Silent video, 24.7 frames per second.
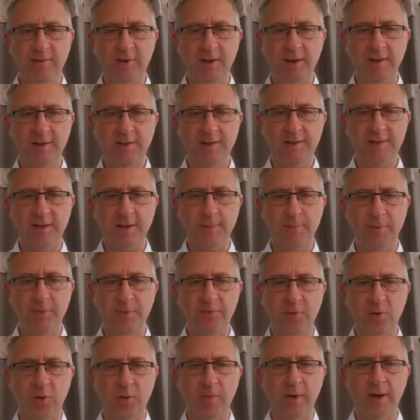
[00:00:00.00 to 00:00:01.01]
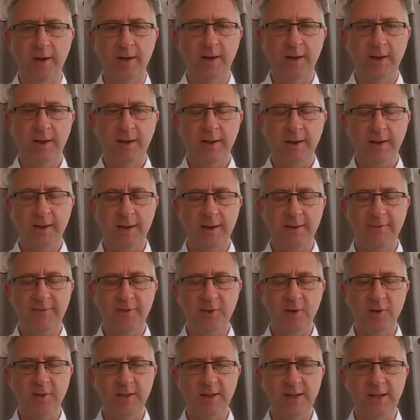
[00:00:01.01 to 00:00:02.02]
race performer
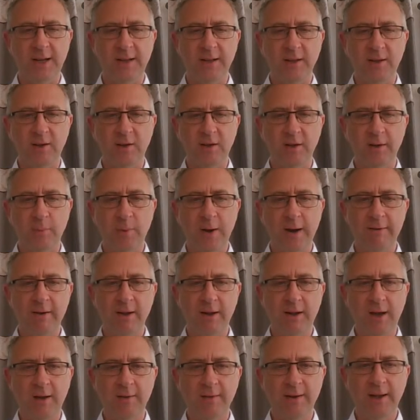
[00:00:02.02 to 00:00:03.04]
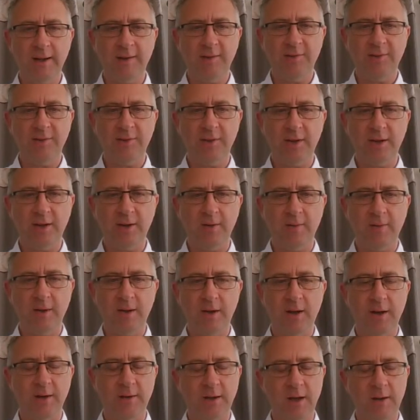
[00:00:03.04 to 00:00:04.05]
further down the line. Where he'll go next,
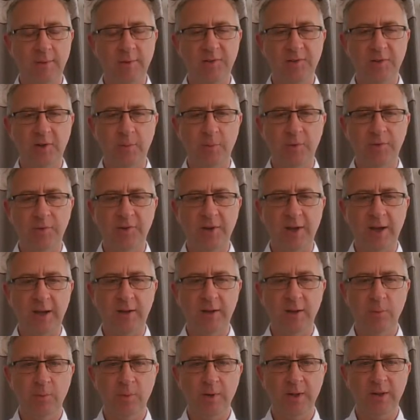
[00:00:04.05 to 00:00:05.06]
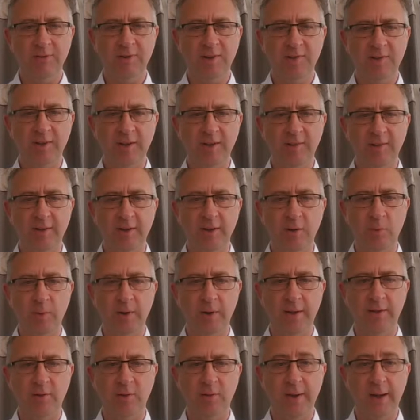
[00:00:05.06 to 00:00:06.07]
only time will tell, whether he sticks to the
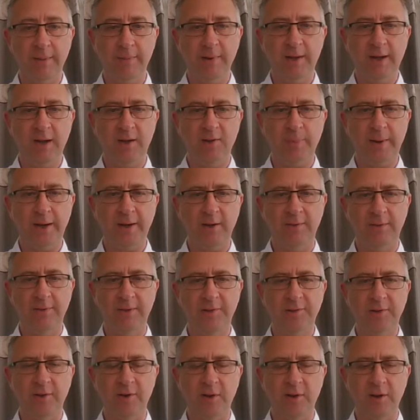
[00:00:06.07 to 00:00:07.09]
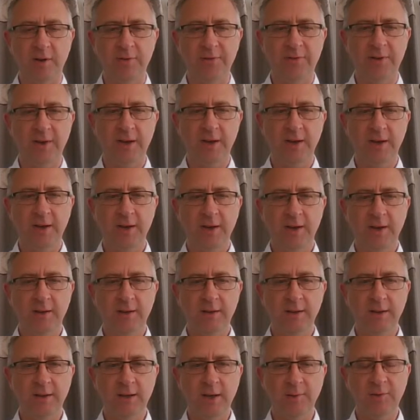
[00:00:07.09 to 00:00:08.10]
all-weather or maybe goes back on the turf.
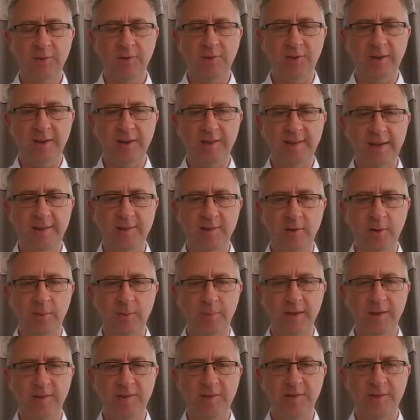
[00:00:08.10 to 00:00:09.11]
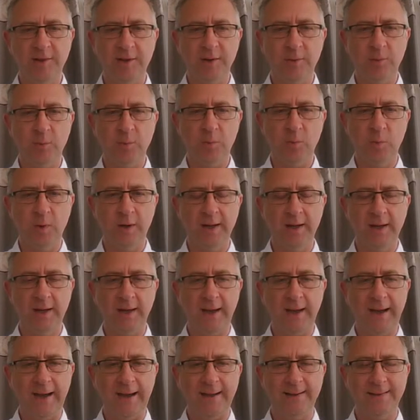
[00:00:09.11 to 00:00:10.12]
Did notice that he's entered up this week
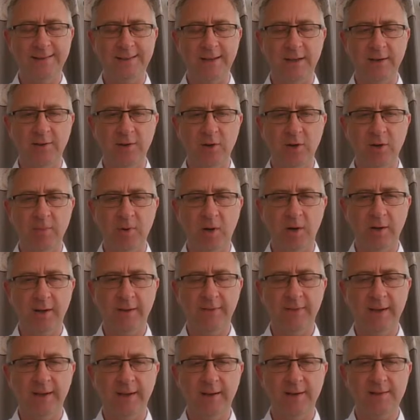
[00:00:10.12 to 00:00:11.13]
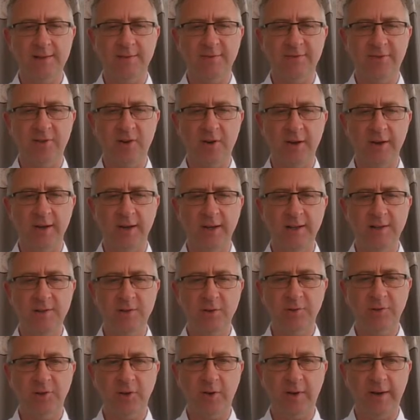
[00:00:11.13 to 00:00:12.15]
at Newmark, I think it is, on Friday. And he's
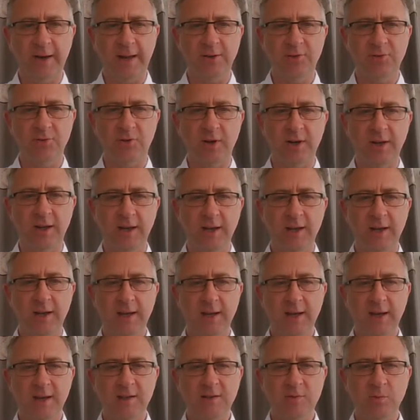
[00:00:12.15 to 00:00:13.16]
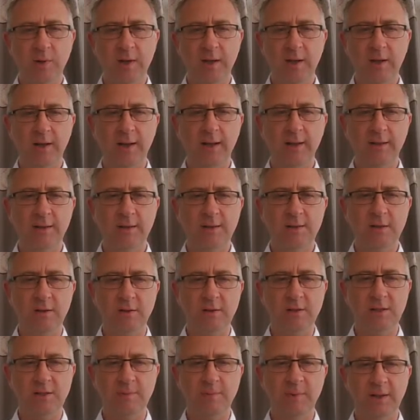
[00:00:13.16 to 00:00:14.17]
also got an entry as well in the
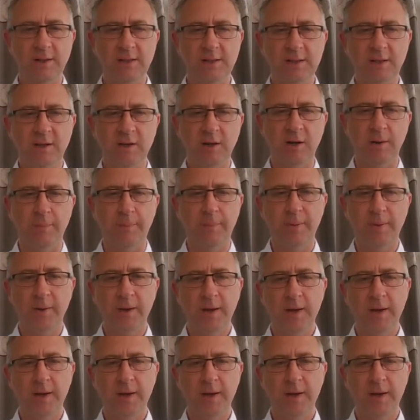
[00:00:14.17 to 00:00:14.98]
John Smith's Cup